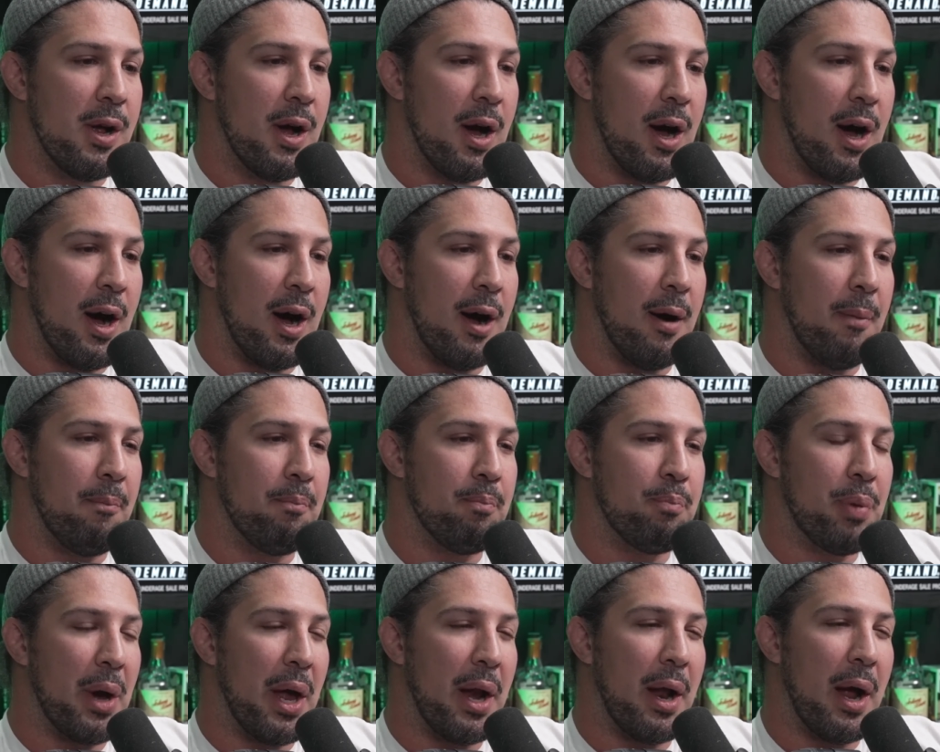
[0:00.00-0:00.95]
um,
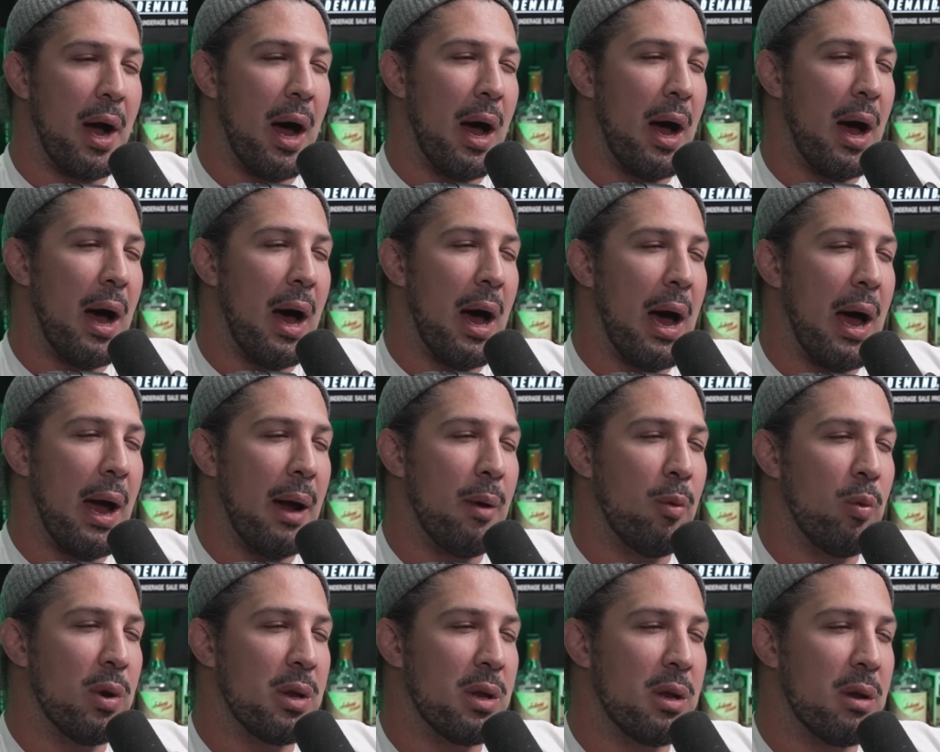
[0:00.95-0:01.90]
but I
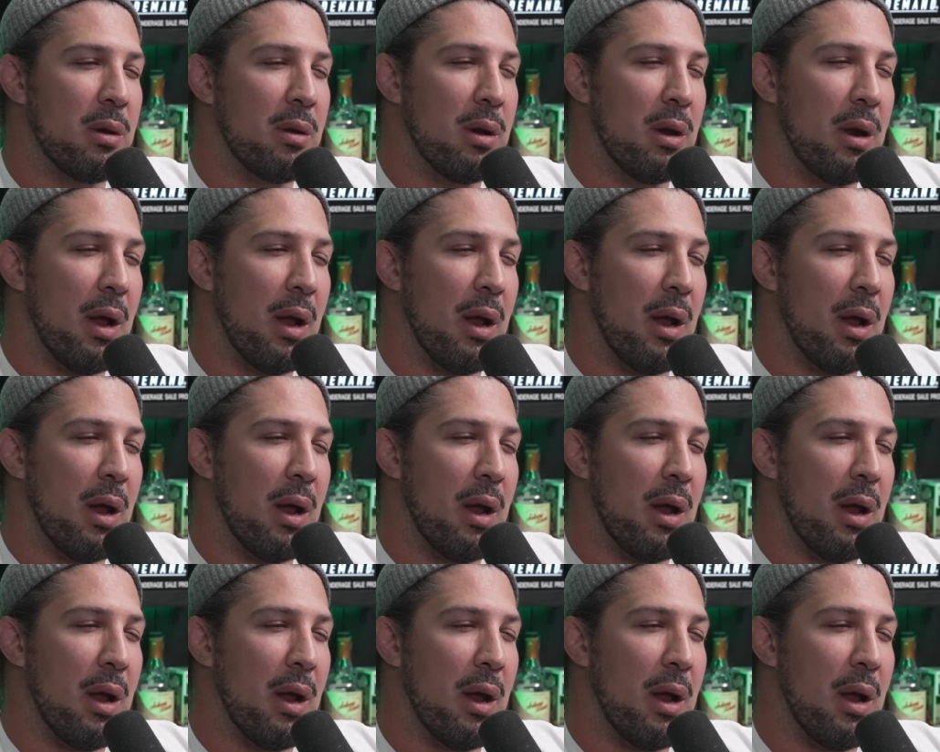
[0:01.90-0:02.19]
would